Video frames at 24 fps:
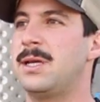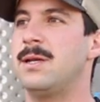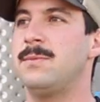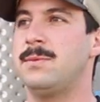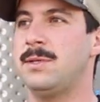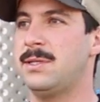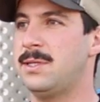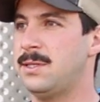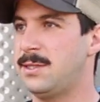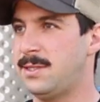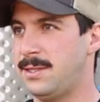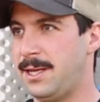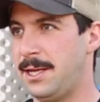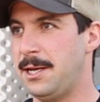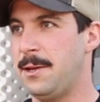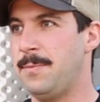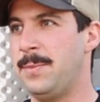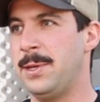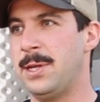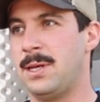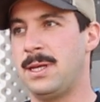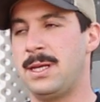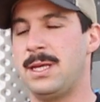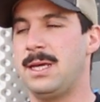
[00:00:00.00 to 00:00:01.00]
it comes to
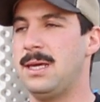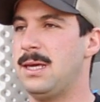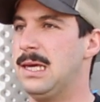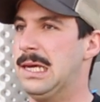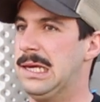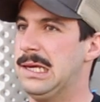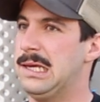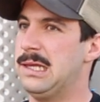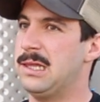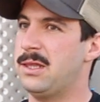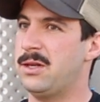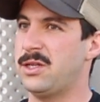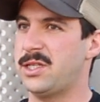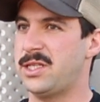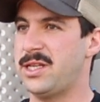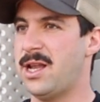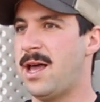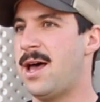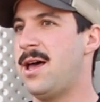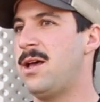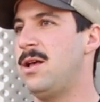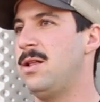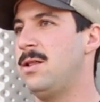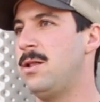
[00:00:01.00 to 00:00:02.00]
sustainability, there's
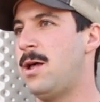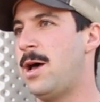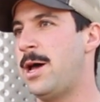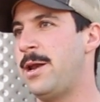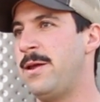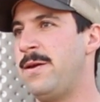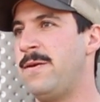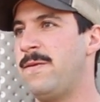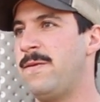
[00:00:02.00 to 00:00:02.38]
not a lot